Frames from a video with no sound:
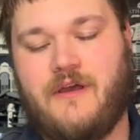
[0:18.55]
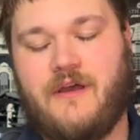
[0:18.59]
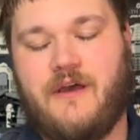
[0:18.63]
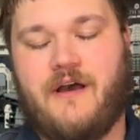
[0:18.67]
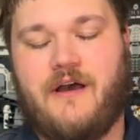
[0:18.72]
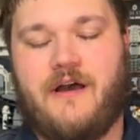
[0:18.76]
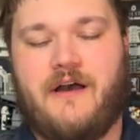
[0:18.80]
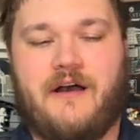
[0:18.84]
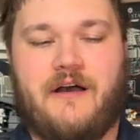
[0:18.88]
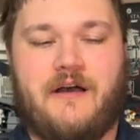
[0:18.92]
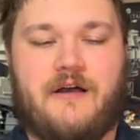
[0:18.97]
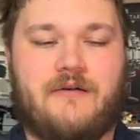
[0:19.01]

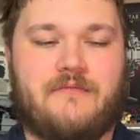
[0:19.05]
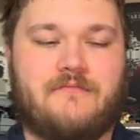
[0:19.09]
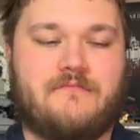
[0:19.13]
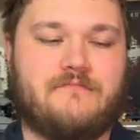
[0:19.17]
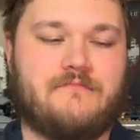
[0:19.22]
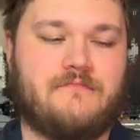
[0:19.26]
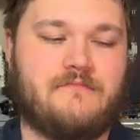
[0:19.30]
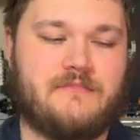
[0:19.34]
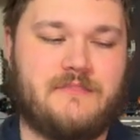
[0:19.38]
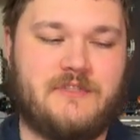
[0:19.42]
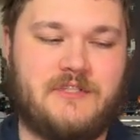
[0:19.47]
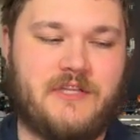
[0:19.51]

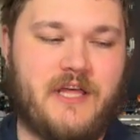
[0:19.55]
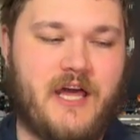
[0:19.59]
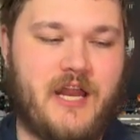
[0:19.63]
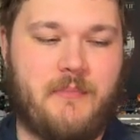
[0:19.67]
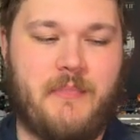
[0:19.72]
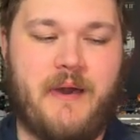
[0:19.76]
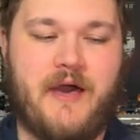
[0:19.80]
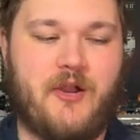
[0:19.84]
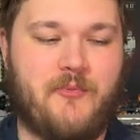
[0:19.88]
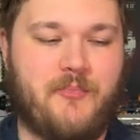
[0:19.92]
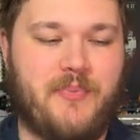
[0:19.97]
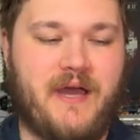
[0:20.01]
It's not a
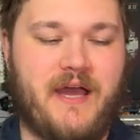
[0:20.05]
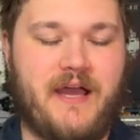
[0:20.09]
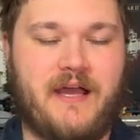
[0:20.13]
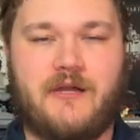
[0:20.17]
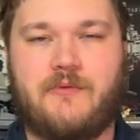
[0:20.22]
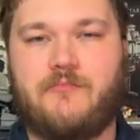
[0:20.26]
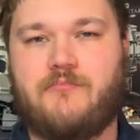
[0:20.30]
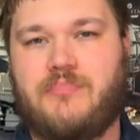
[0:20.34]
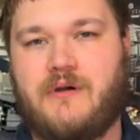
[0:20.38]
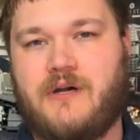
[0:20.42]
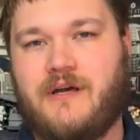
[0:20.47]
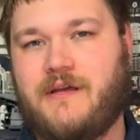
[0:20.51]
battle pack,
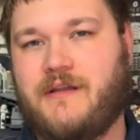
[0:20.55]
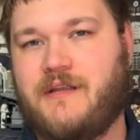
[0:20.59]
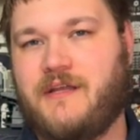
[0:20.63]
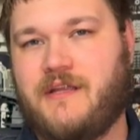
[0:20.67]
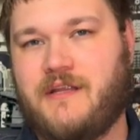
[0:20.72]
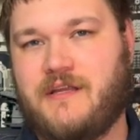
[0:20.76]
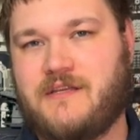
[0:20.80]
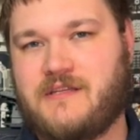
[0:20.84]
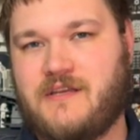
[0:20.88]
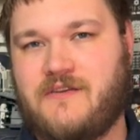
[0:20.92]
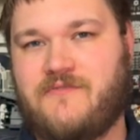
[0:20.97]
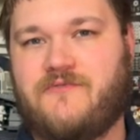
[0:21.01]
but it
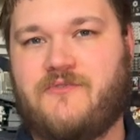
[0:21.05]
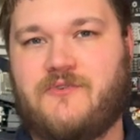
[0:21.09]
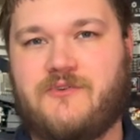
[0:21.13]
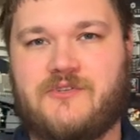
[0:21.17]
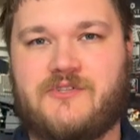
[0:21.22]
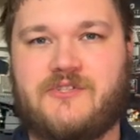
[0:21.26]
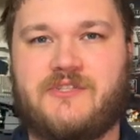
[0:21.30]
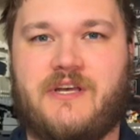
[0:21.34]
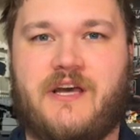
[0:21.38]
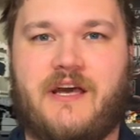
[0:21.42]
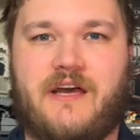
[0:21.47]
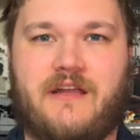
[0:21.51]
is a full
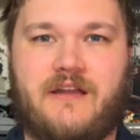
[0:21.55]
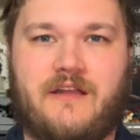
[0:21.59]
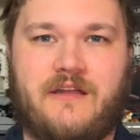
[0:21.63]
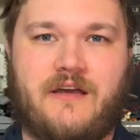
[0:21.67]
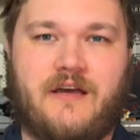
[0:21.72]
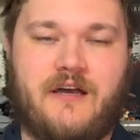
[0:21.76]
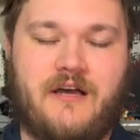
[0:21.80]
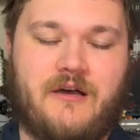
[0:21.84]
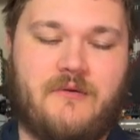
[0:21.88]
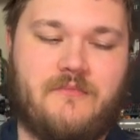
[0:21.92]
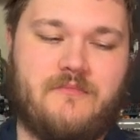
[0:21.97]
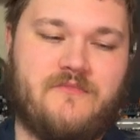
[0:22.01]
set,
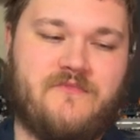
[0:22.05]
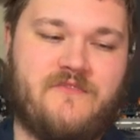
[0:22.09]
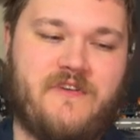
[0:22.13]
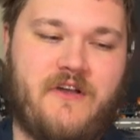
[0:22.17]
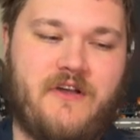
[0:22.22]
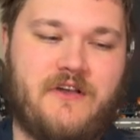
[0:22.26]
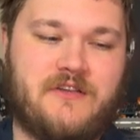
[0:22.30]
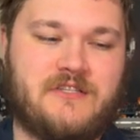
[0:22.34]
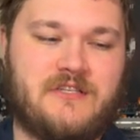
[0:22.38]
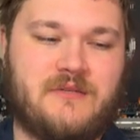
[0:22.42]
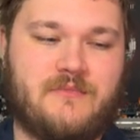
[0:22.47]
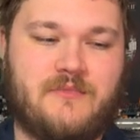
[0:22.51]

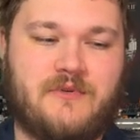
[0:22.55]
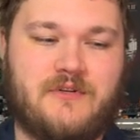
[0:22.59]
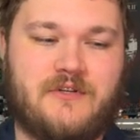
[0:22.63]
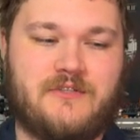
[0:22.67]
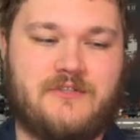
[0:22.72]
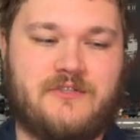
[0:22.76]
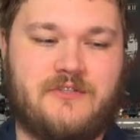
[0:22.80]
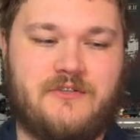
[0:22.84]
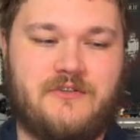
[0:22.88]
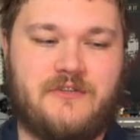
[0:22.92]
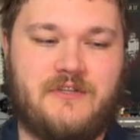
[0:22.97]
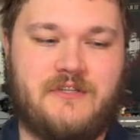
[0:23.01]
very similar
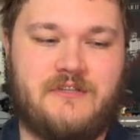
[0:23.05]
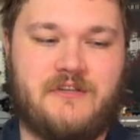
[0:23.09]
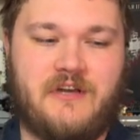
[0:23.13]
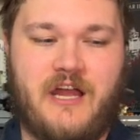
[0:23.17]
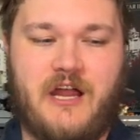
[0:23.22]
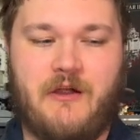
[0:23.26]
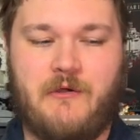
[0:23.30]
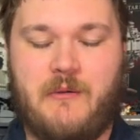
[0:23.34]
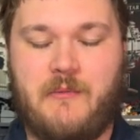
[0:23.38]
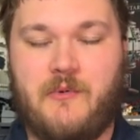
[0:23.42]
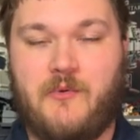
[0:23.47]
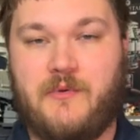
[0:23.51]
to the
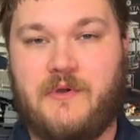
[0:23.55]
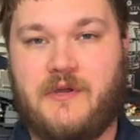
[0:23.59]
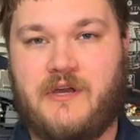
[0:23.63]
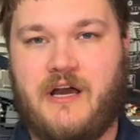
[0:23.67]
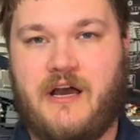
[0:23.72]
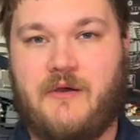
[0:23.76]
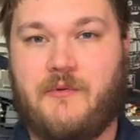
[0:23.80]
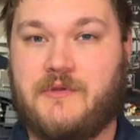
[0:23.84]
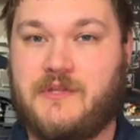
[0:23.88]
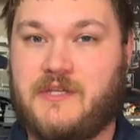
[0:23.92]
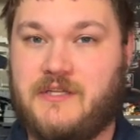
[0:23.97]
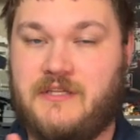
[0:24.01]
diorama we
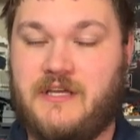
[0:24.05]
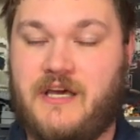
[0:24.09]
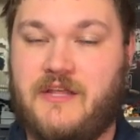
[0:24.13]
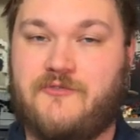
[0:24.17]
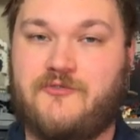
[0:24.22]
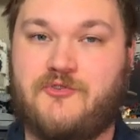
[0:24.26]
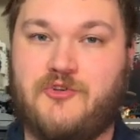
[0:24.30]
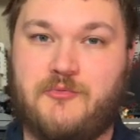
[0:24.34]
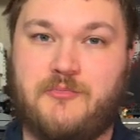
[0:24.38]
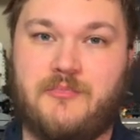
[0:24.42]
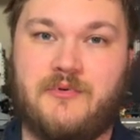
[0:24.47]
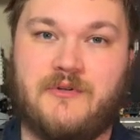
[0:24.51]
got with the Death
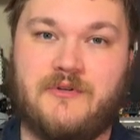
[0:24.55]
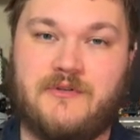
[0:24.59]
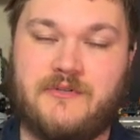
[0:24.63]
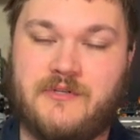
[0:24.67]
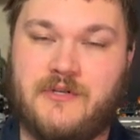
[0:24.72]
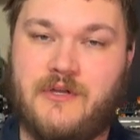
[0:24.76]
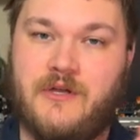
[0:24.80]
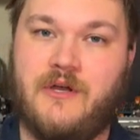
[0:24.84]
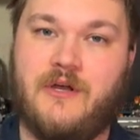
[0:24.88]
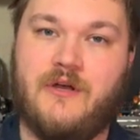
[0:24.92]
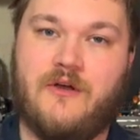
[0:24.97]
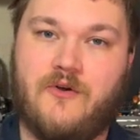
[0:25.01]
Troopers
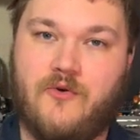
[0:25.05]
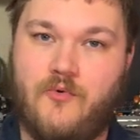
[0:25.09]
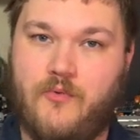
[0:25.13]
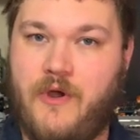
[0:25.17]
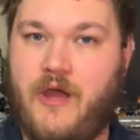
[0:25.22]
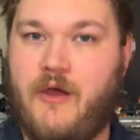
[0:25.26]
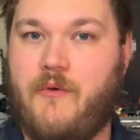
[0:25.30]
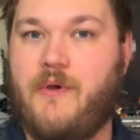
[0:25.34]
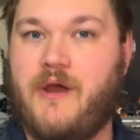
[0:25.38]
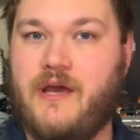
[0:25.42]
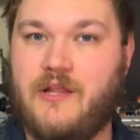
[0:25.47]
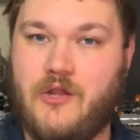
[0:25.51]

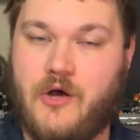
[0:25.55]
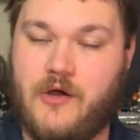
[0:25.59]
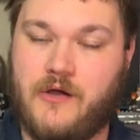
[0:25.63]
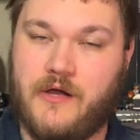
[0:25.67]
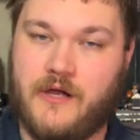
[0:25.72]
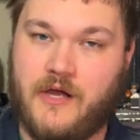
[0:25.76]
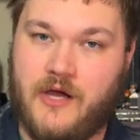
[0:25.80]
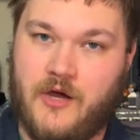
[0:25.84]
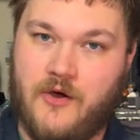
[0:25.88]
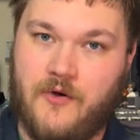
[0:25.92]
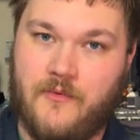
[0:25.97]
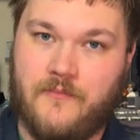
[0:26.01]
way long
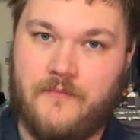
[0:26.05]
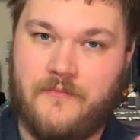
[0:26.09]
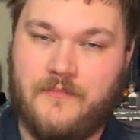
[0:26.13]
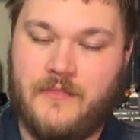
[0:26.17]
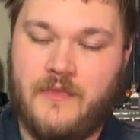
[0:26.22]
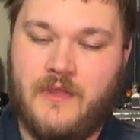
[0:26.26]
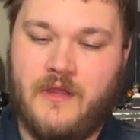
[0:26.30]
ago.